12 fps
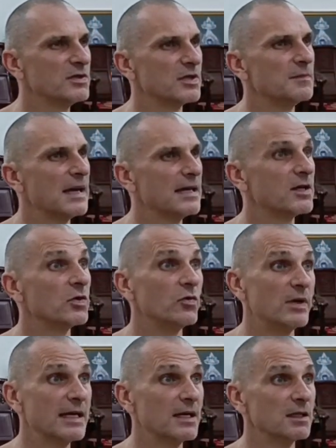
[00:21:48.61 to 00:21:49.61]
to make it
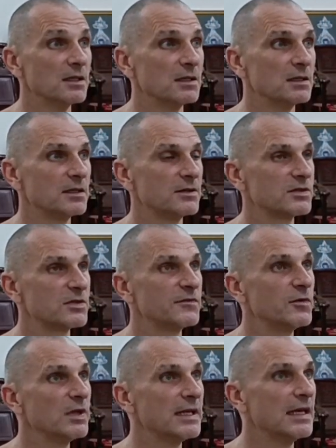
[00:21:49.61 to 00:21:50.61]
real, to
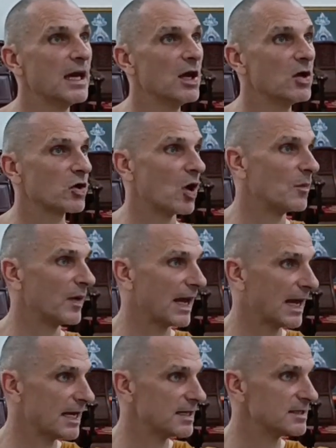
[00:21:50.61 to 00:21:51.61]
fully
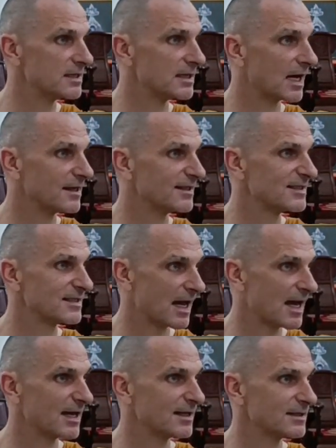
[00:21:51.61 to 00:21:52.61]
comprehend and
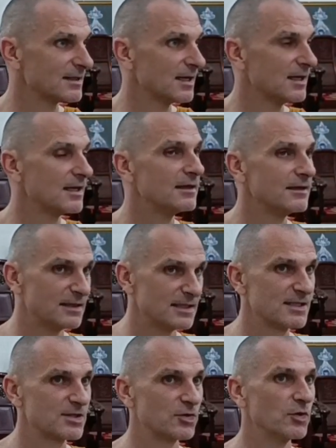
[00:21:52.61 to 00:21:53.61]
understand
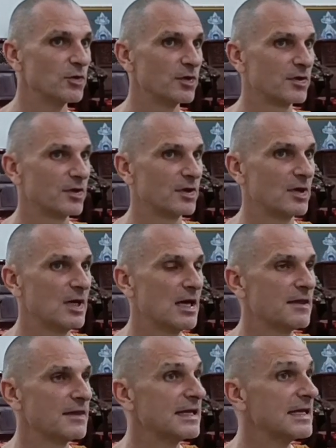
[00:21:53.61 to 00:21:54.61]
this truth.
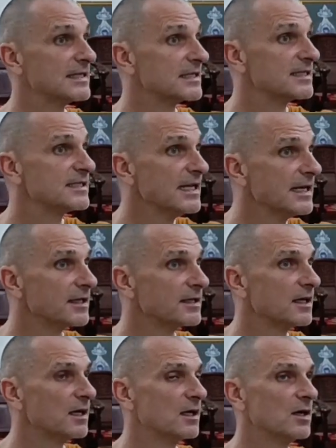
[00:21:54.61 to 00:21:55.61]
They need to see it
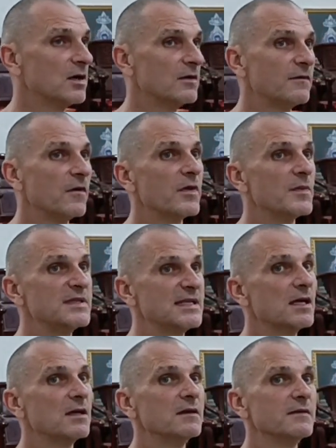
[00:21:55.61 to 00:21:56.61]
for
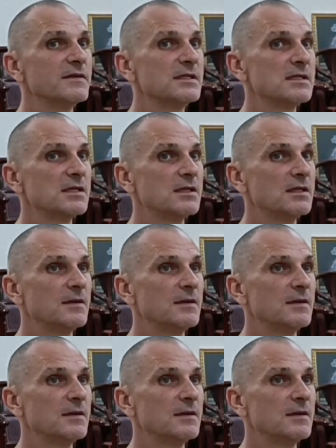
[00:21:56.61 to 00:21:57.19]
themselves.